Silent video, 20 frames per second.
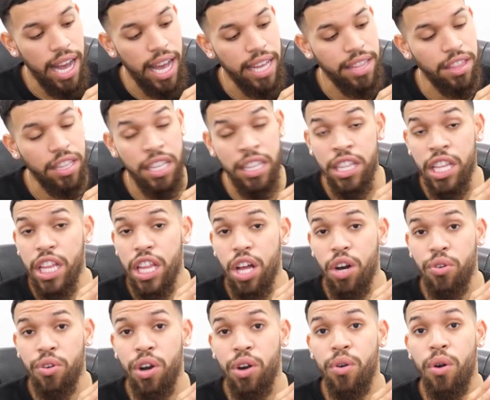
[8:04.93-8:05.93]
and in the
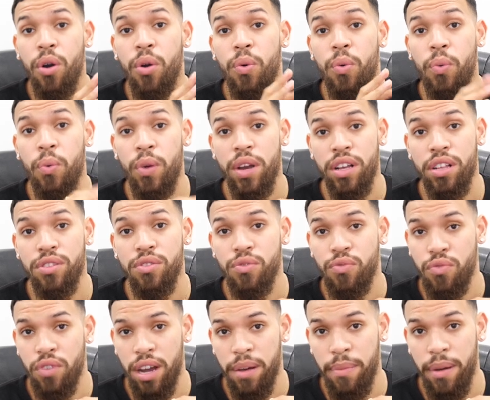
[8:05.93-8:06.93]
logo will
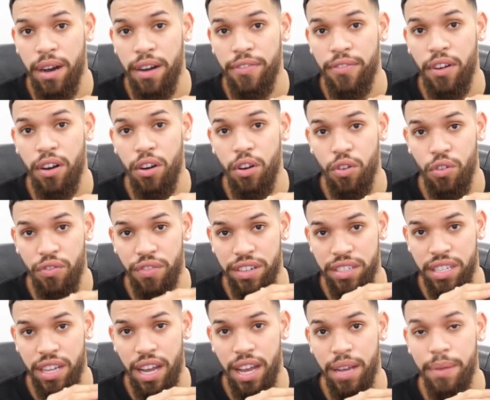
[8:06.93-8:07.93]
rub off over
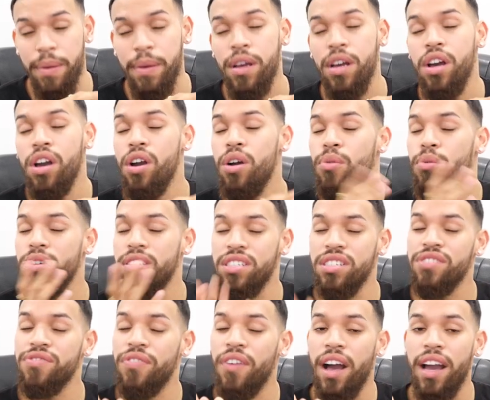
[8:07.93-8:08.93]
time which
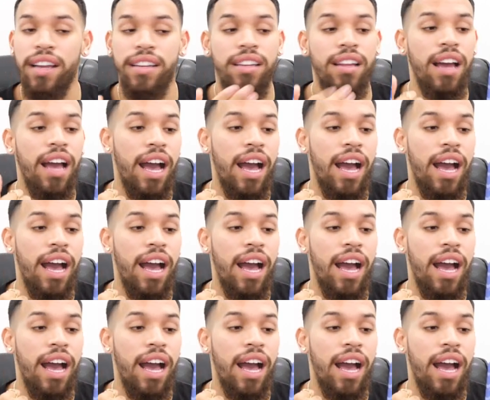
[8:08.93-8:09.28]
is fine.